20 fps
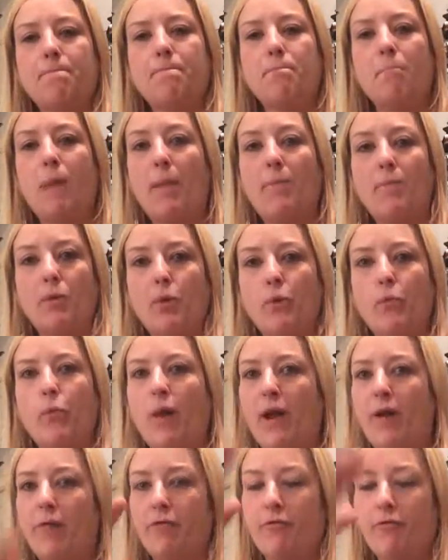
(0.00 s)
my mood
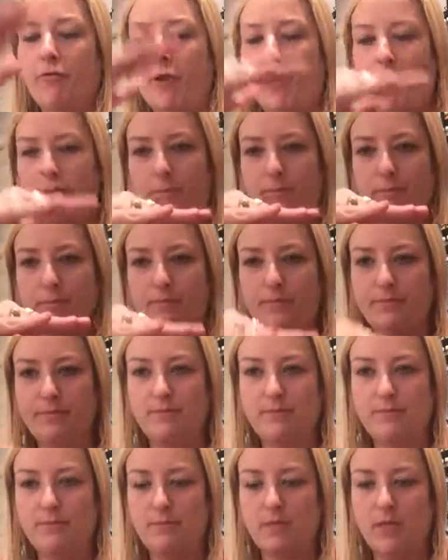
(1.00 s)
went from,
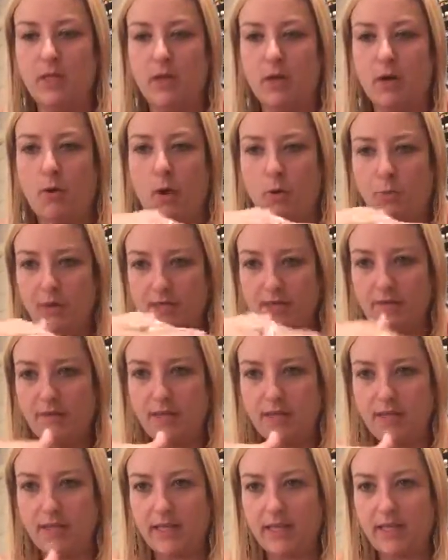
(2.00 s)
always
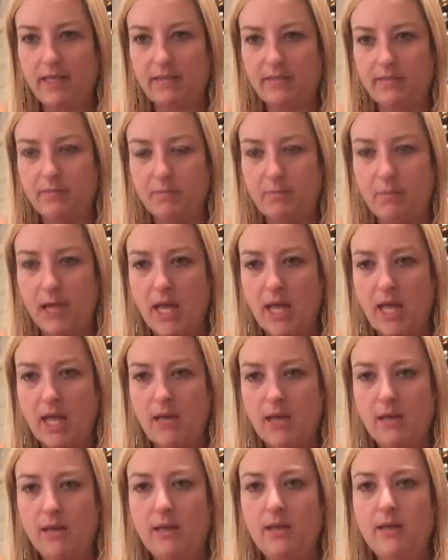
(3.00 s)
feeling
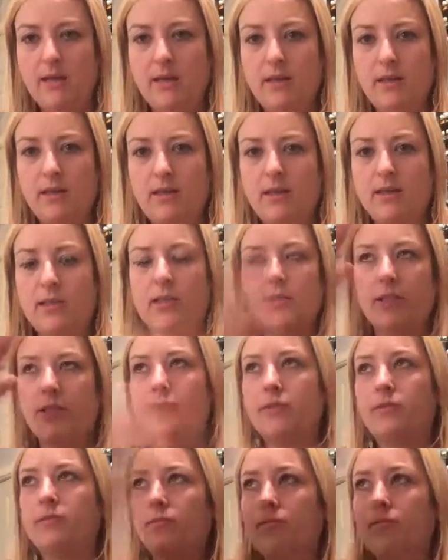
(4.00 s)
meh to